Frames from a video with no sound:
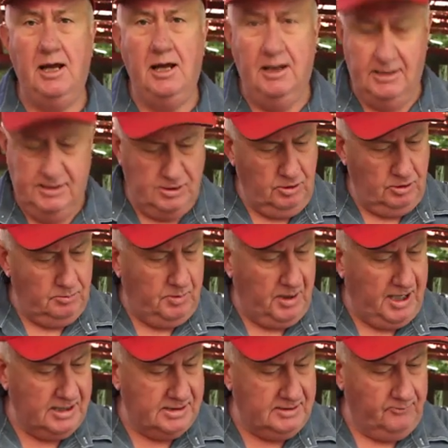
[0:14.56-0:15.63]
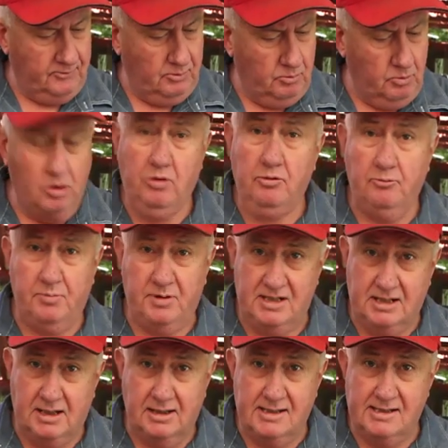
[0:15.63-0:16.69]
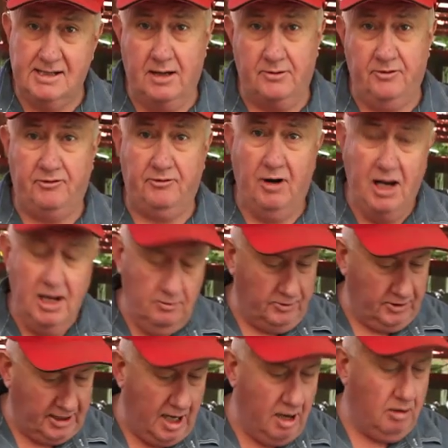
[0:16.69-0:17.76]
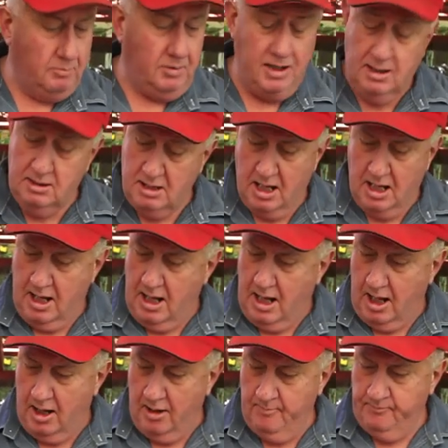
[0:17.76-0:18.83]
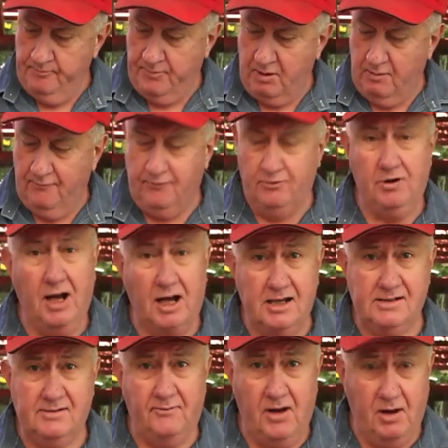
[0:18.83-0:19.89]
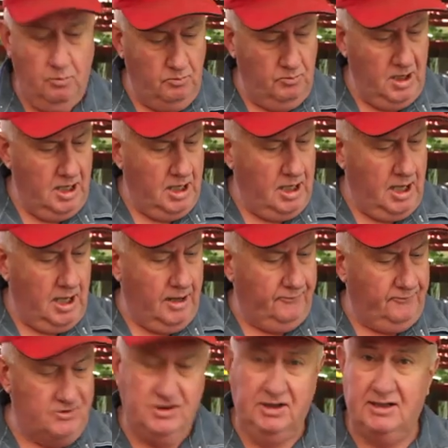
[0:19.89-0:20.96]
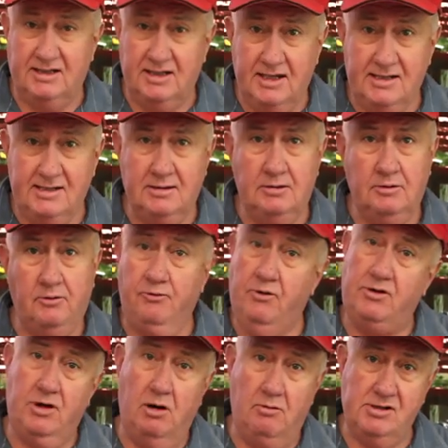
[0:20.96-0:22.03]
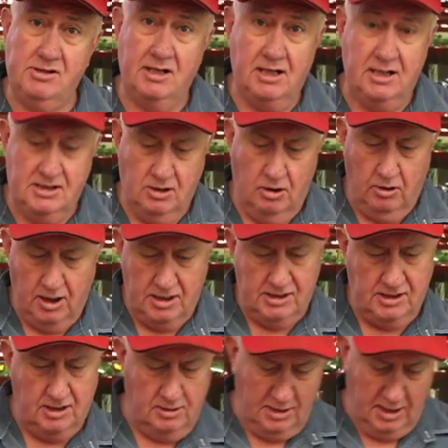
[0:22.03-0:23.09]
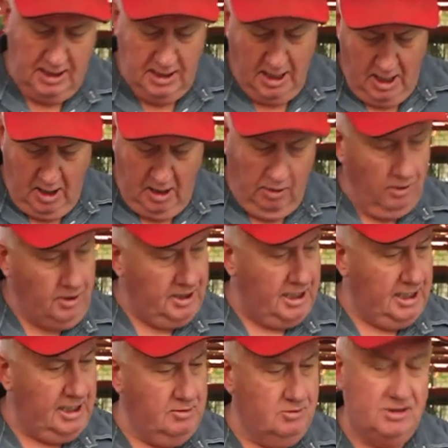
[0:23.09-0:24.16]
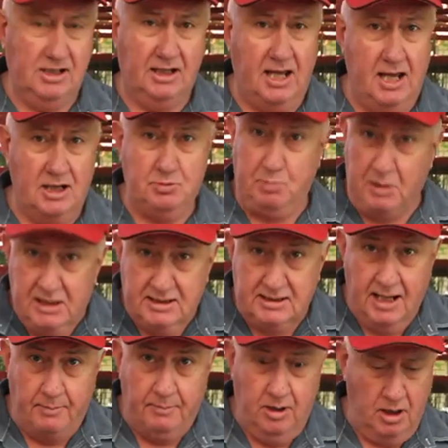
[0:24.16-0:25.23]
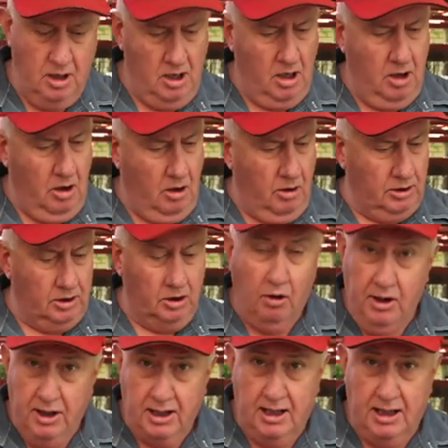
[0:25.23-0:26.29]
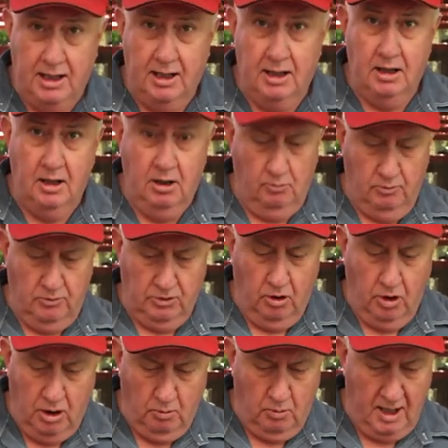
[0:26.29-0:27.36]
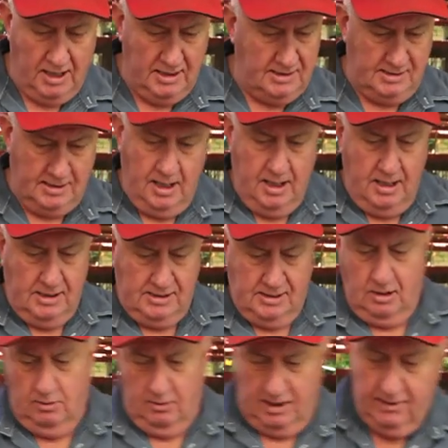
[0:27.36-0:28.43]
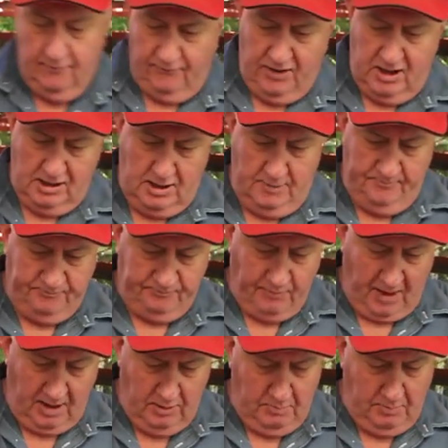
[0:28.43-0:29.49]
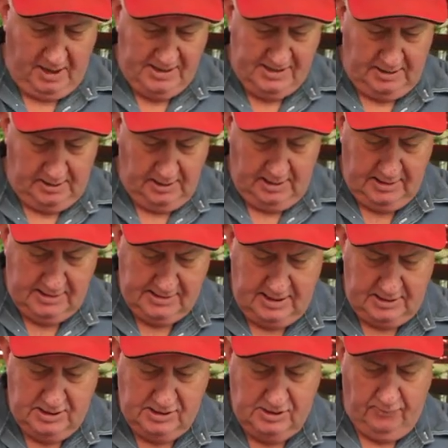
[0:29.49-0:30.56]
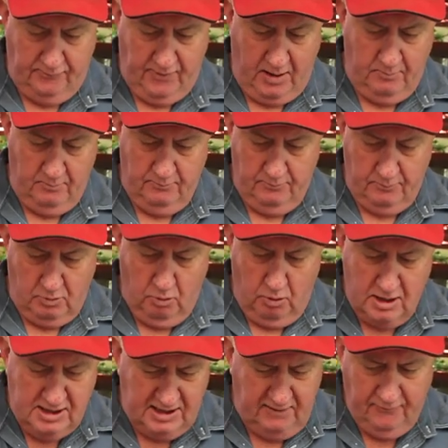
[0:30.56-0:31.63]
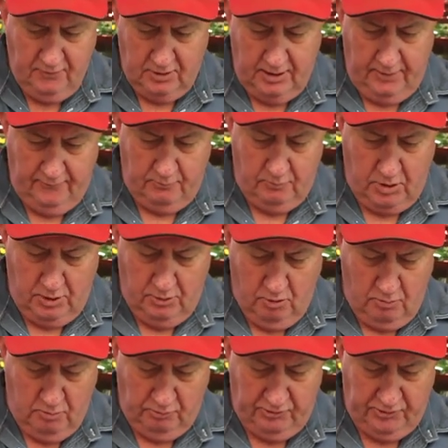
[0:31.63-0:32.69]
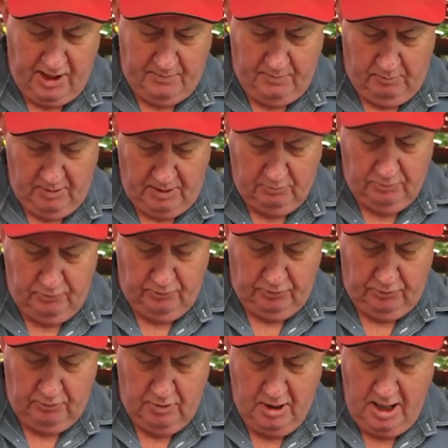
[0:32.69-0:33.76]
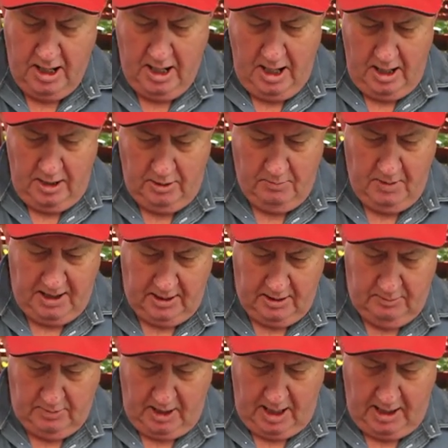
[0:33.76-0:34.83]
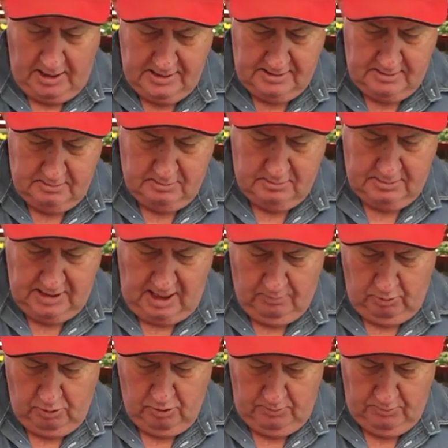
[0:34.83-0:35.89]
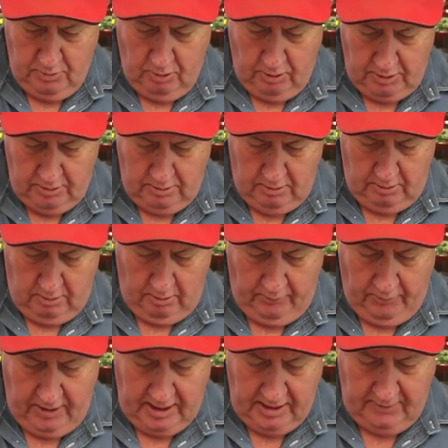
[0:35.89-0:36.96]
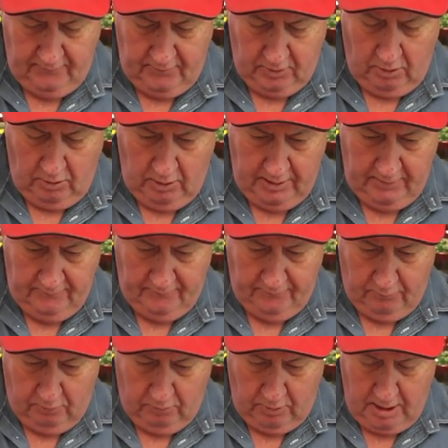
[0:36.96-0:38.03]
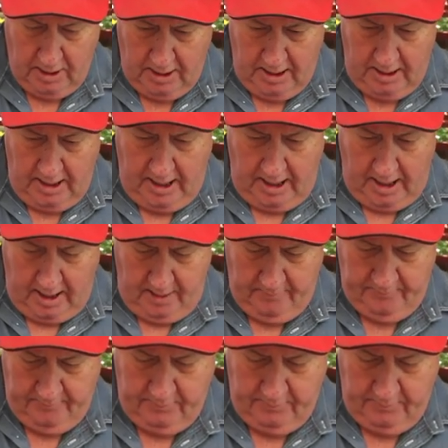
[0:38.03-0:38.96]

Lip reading: in certain parts of the world, particularly in South Australia and the Caribbean, there are a few days of our fishing season that there isn't any tide. So the idea here is to catch big snapper on lighter gear with light weights. So in effect, you basically set yourself up quite differently from what a normal snapper rig would do. You make a double hoop knot on the end of your line for a